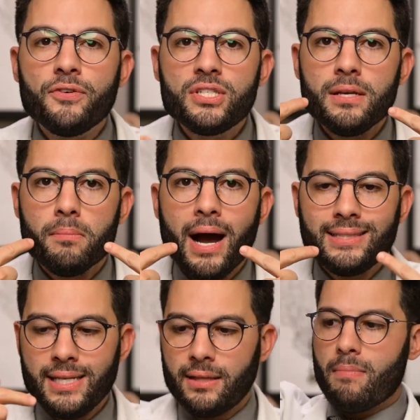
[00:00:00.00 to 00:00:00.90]
you see my
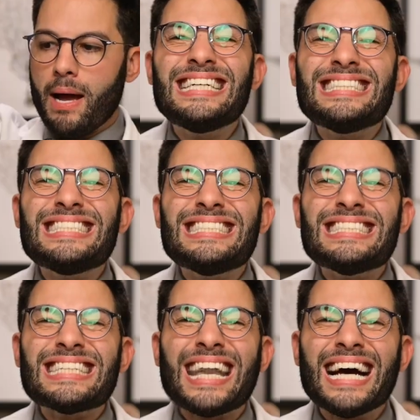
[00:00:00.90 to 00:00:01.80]
teeth, my bottom
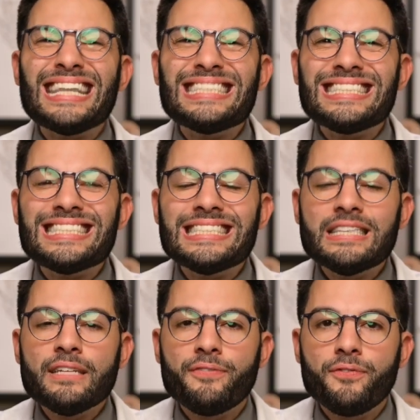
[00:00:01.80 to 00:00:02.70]
teeth touch my top